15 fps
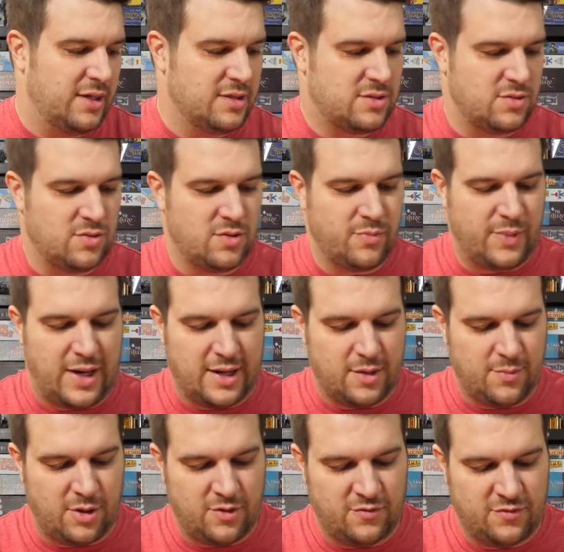into the
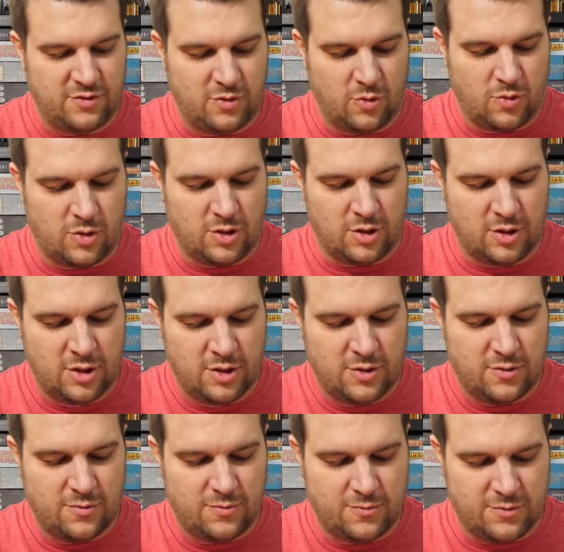bottom of your
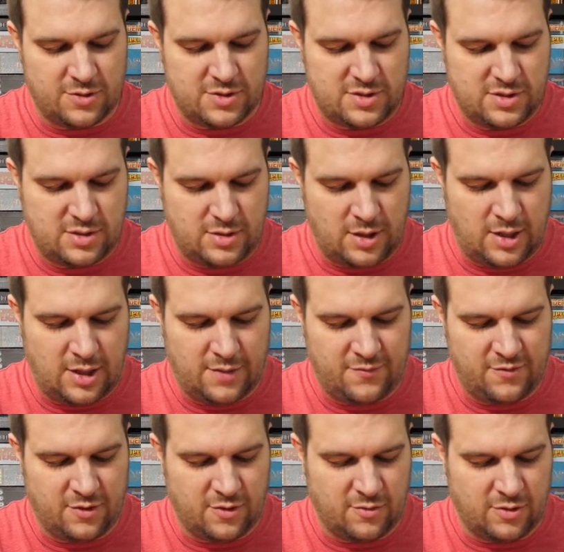
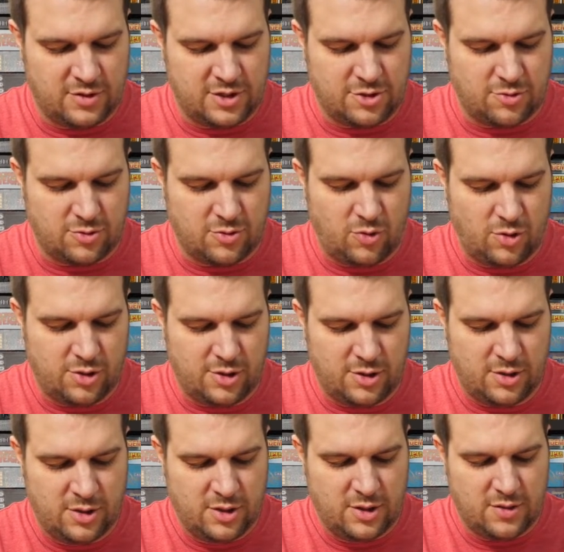digital
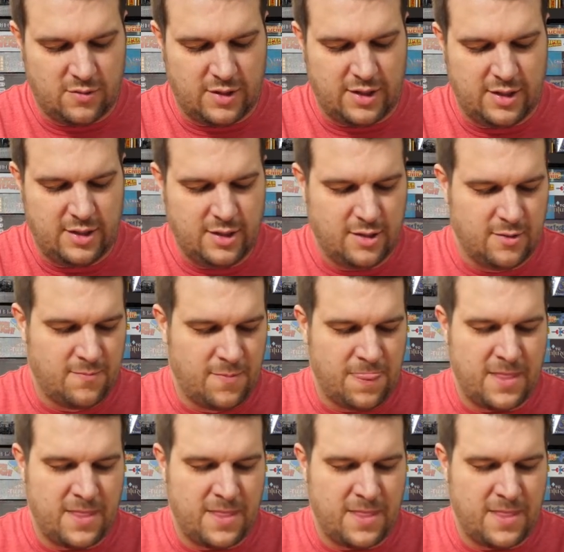recorder right here.